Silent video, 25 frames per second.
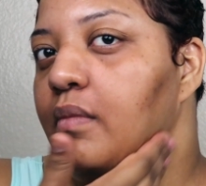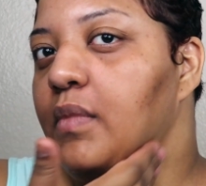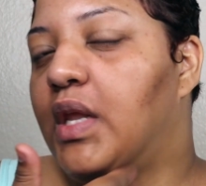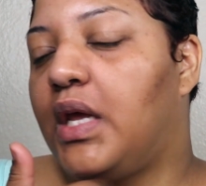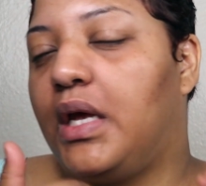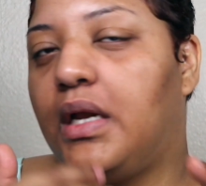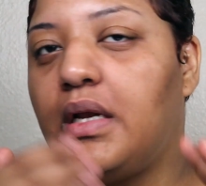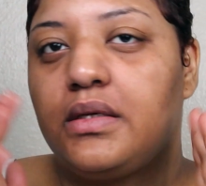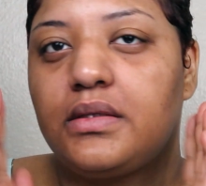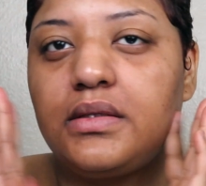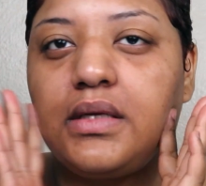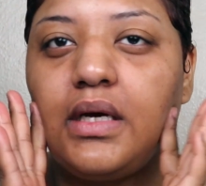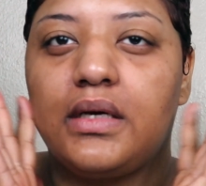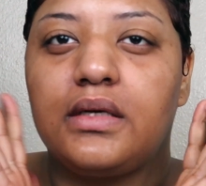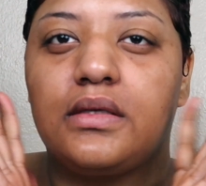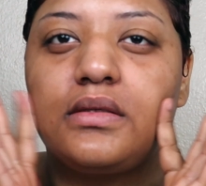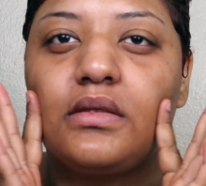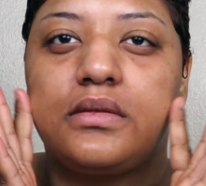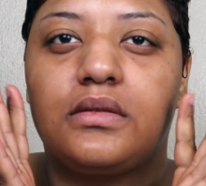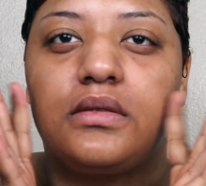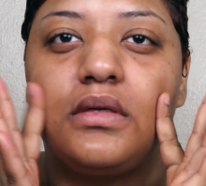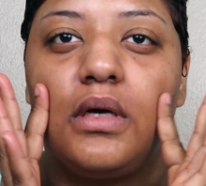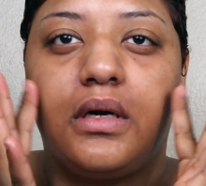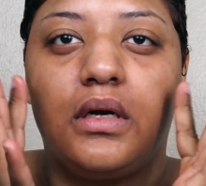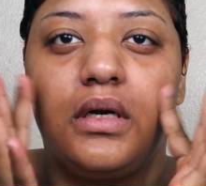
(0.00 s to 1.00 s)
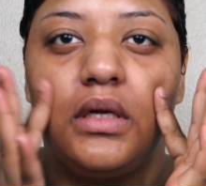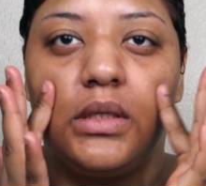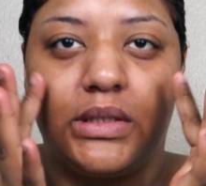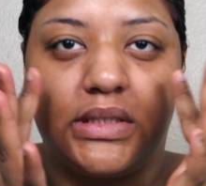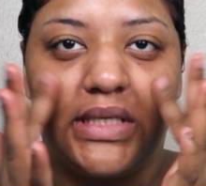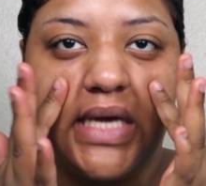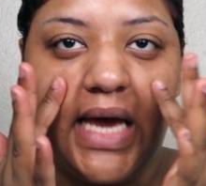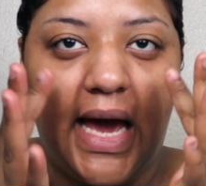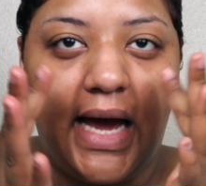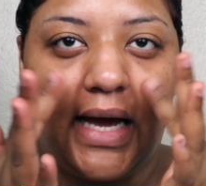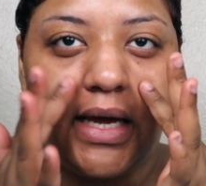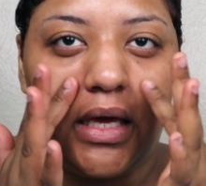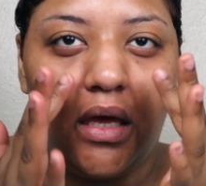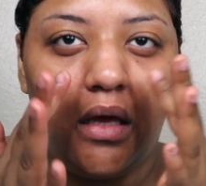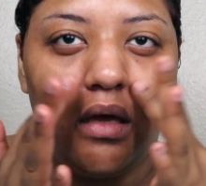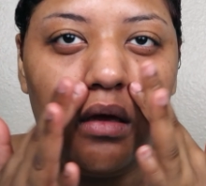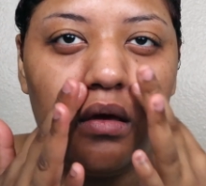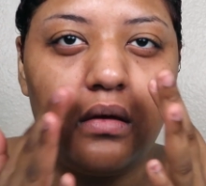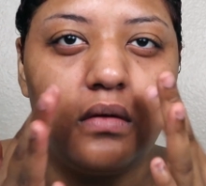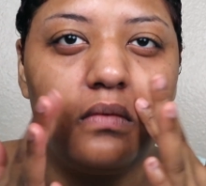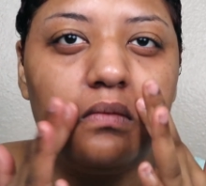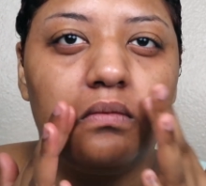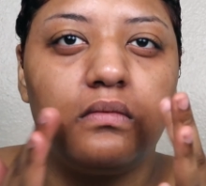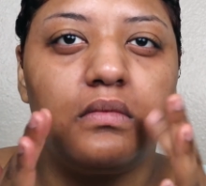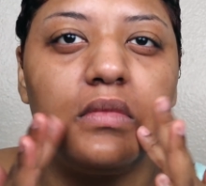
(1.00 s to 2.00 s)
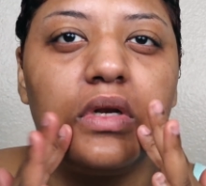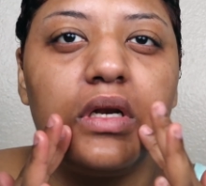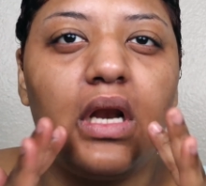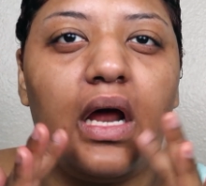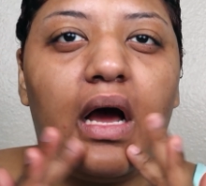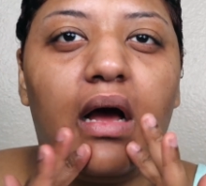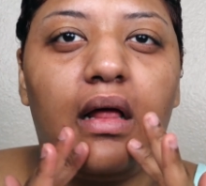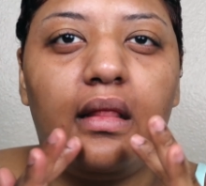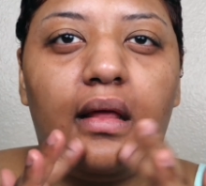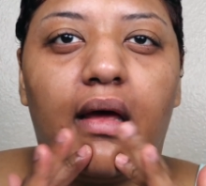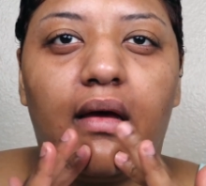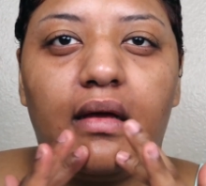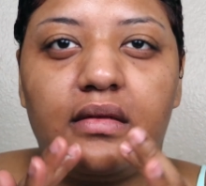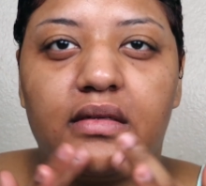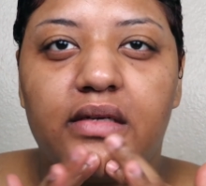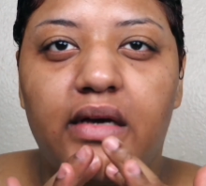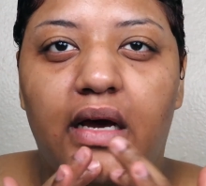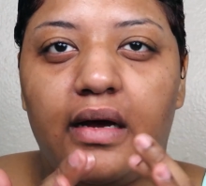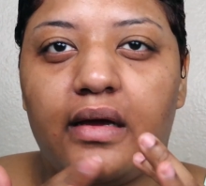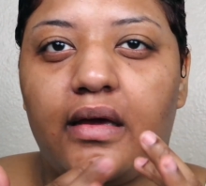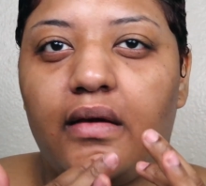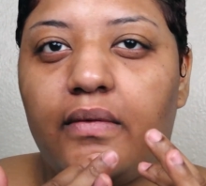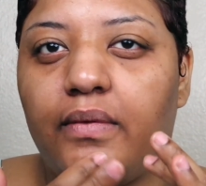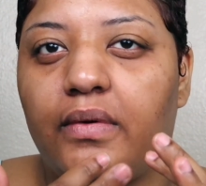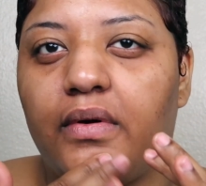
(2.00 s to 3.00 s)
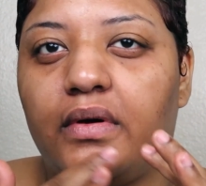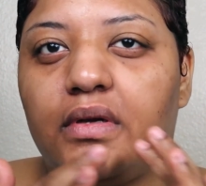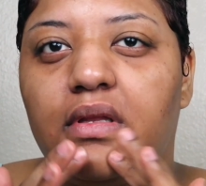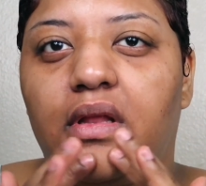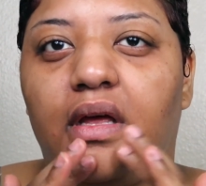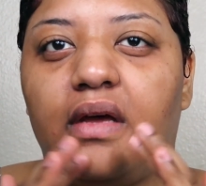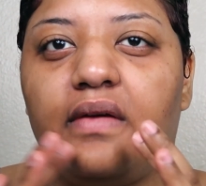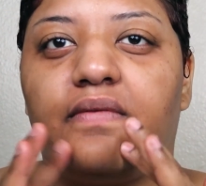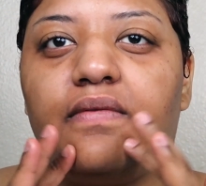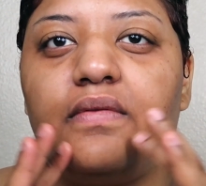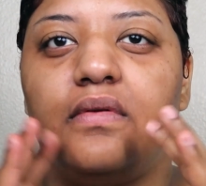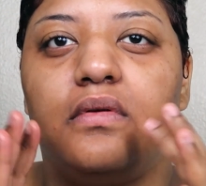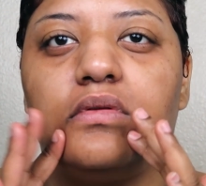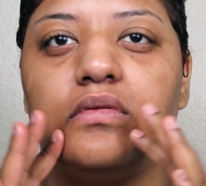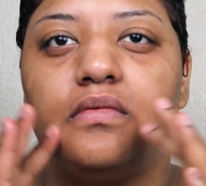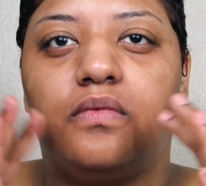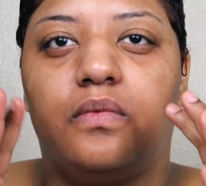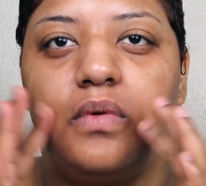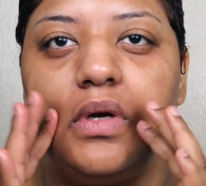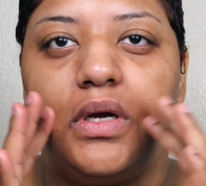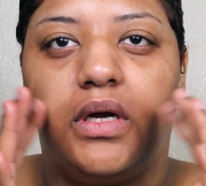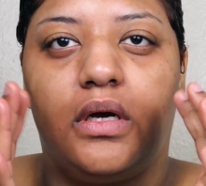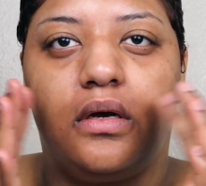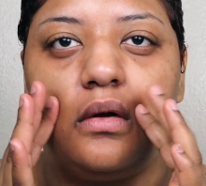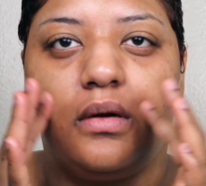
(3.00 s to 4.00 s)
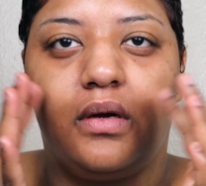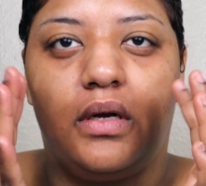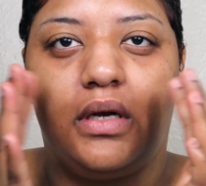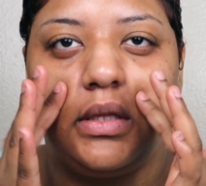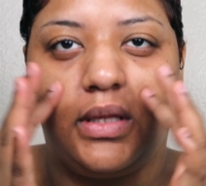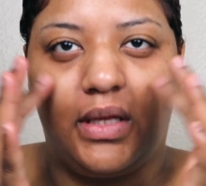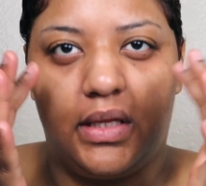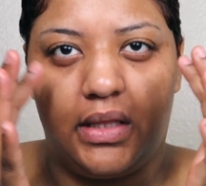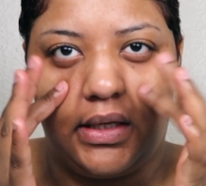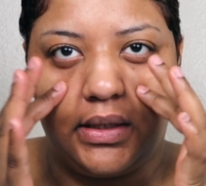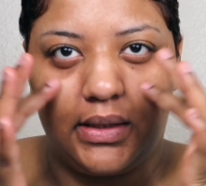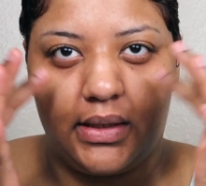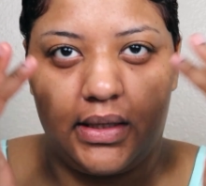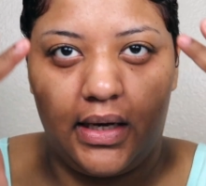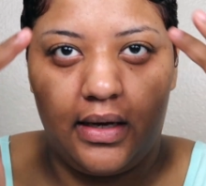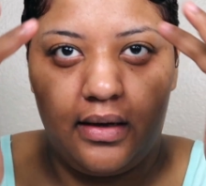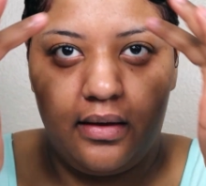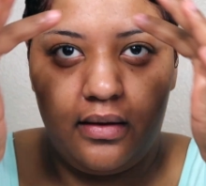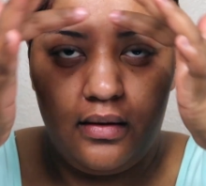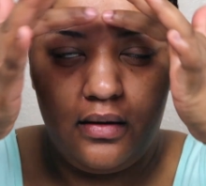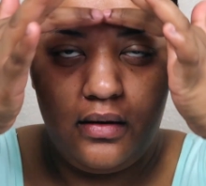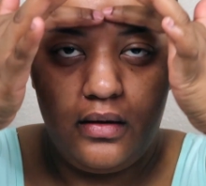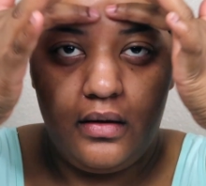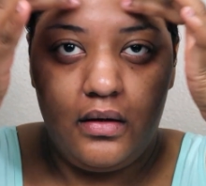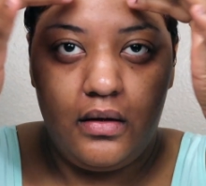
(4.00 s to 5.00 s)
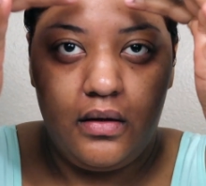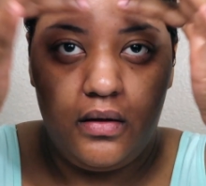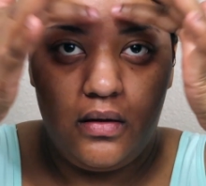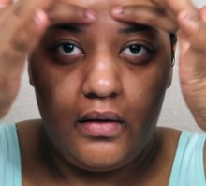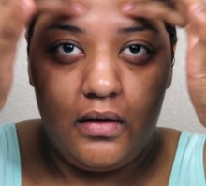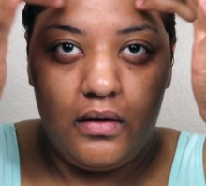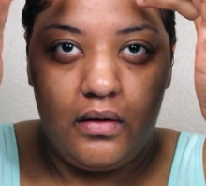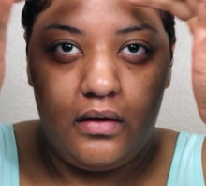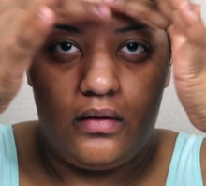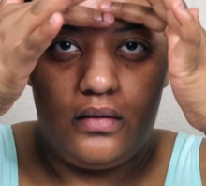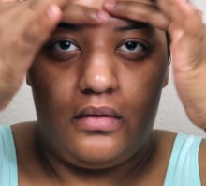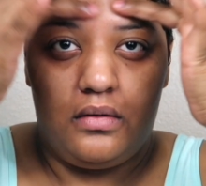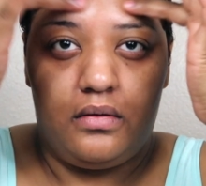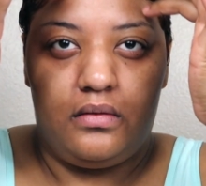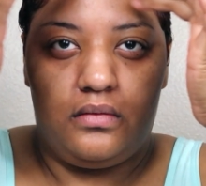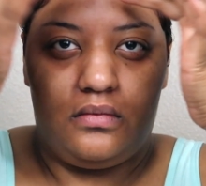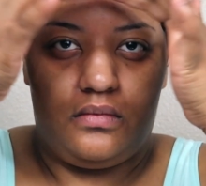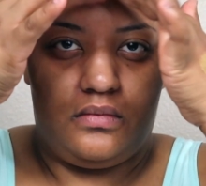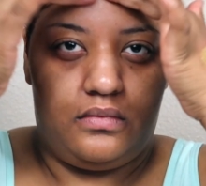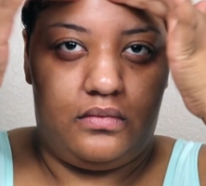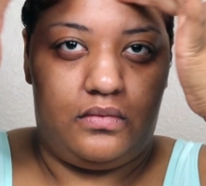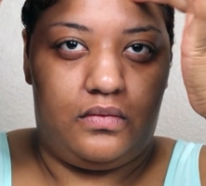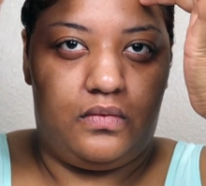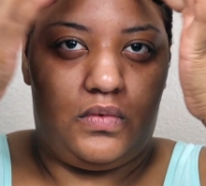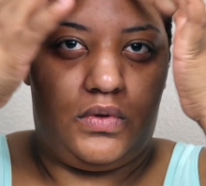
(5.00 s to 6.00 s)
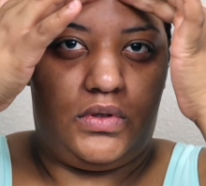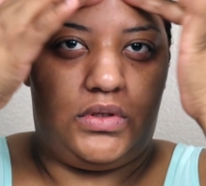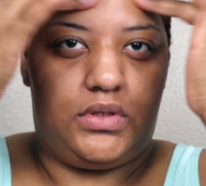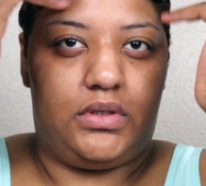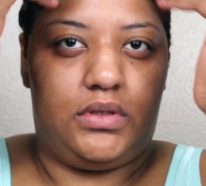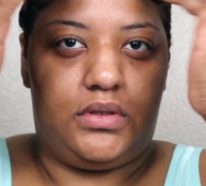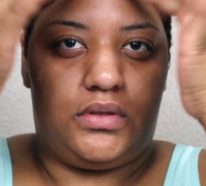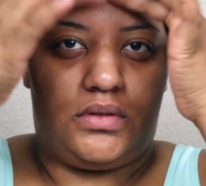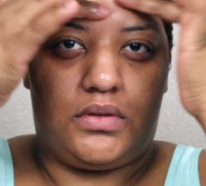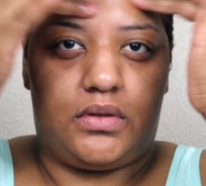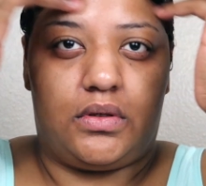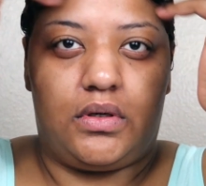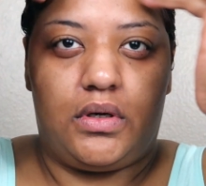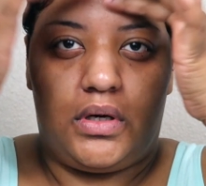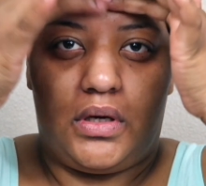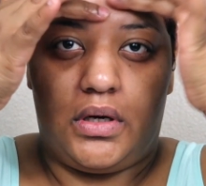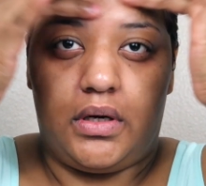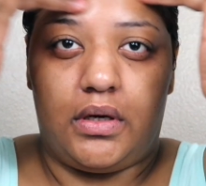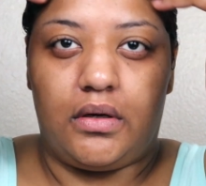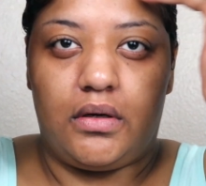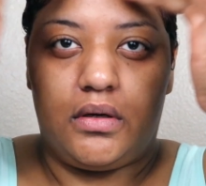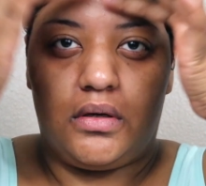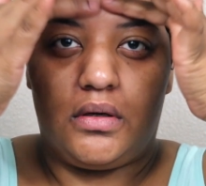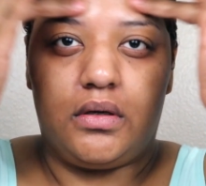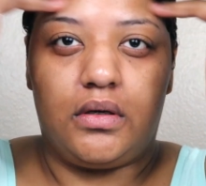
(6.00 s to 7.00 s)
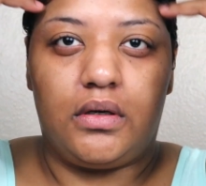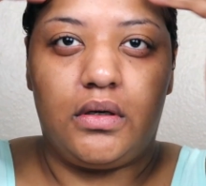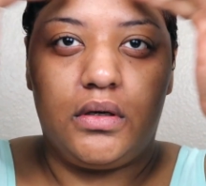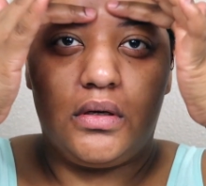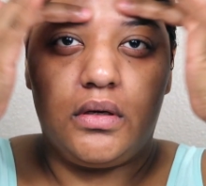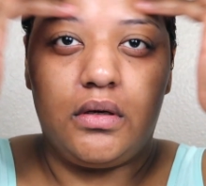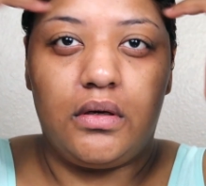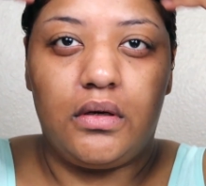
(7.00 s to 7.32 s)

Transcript: And it's like turning tacky, and not like tacky where it like feels weird or anything like that, which is good.